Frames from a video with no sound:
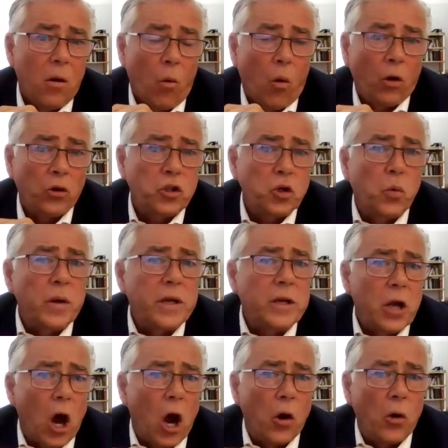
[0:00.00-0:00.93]
What do
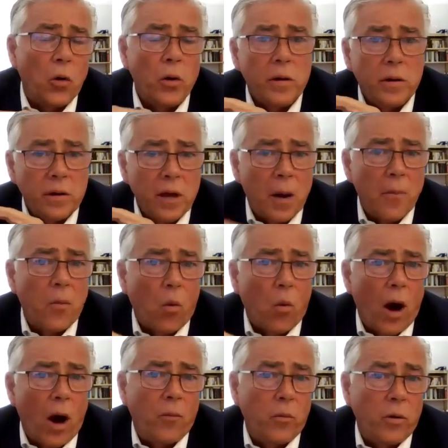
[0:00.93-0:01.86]
know? Number
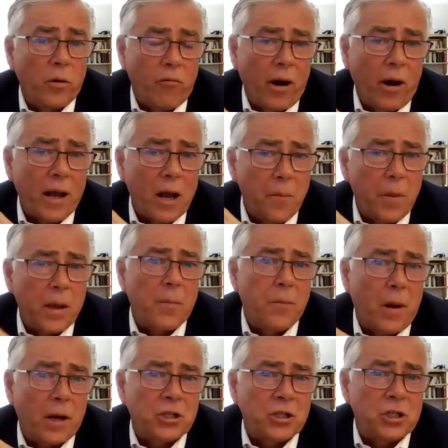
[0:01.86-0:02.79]
one, we're running a
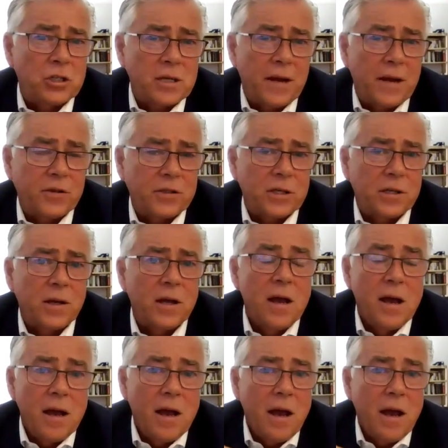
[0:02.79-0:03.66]
big budget deficit.